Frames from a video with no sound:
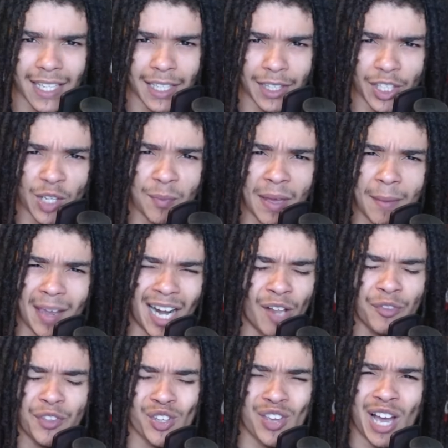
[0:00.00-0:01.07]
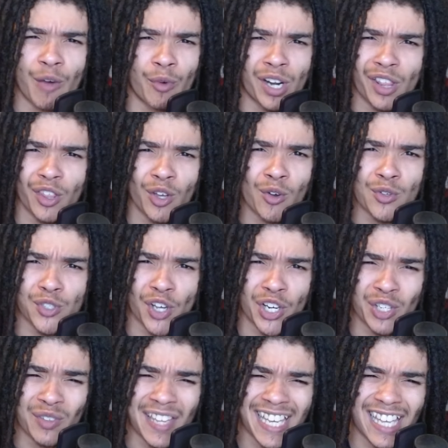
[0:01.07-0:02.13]
And Lil Baby, I don't think you got one of those
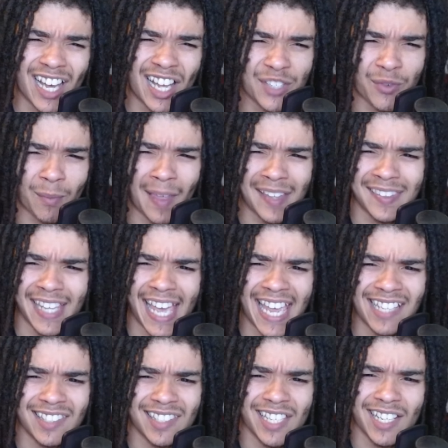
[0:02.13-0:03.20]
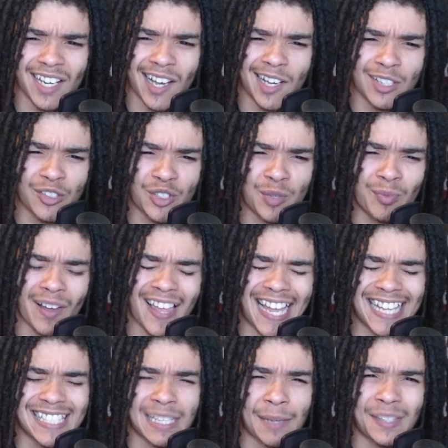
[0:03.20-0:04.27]
on you. That gun's from like the eighteen hundreds. You probably
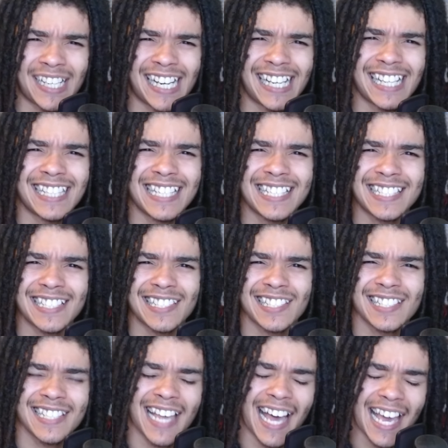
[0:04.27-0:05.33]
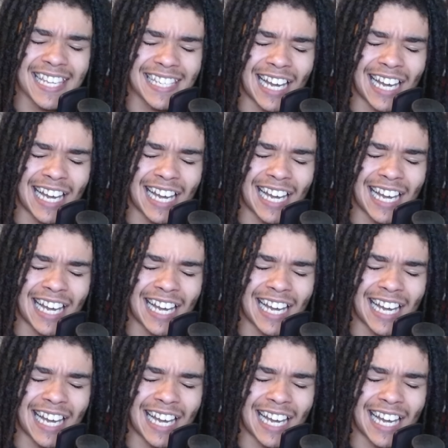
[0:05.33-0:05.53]
got something at a decent size.